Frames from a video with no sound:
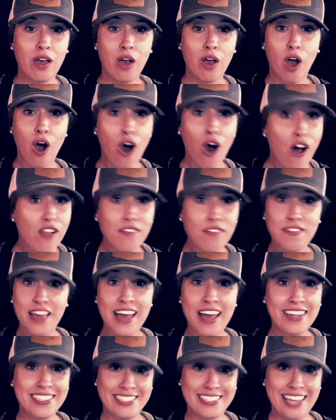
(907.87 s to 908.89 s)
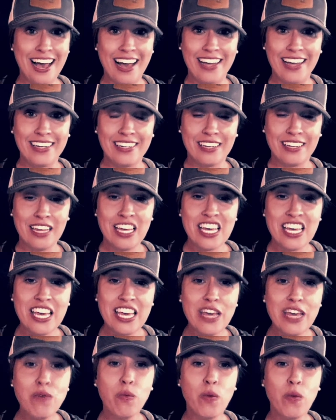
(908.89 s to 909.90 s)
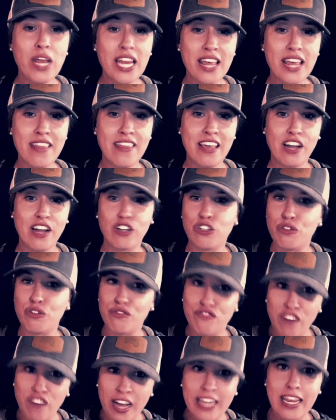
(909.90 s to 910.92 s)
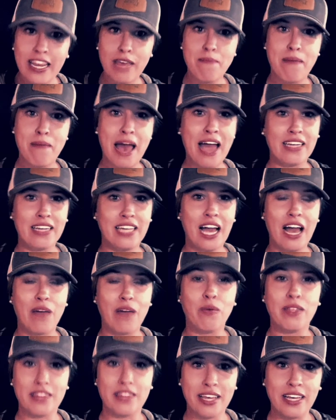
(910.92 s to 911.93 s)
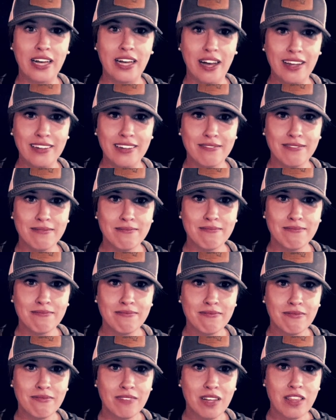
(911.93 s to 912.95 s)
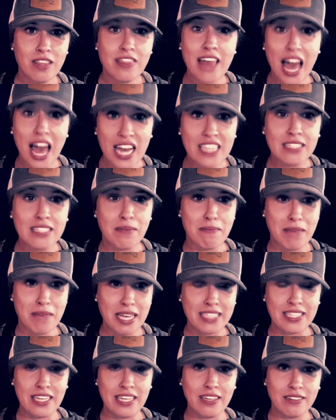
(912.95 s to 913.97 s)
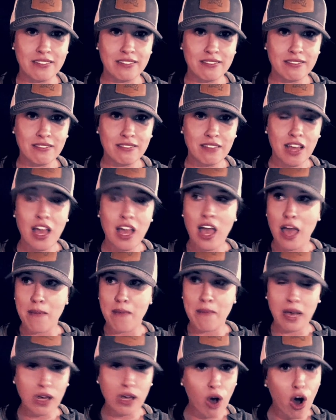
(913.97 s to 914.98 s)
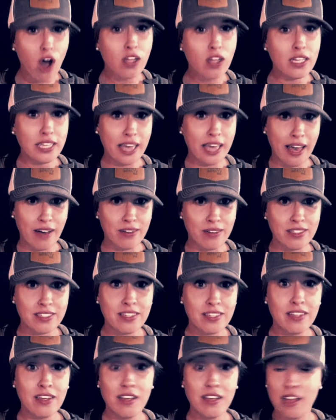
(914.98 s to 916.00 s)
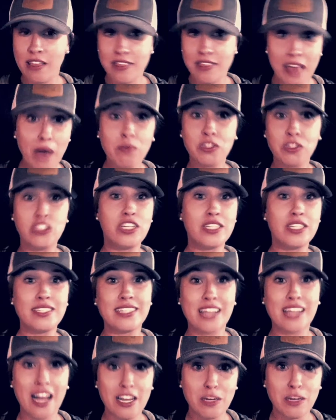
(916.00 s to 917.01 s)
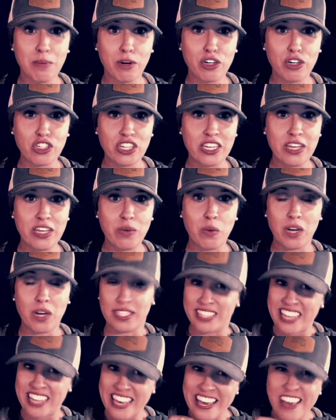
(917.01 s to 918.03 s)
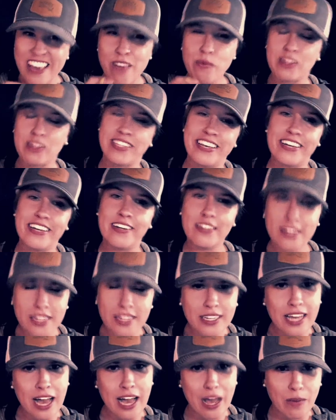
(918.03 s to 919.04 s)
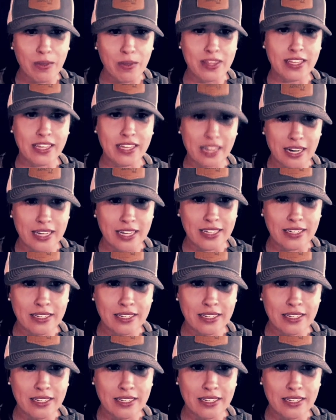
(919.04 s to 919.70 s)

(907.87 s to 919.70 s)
All of that aside, he went in there to fight a bad guy with a gun. That is amazing. And by all accounts, that was just the kind of person he was. He was a good guy with a gun.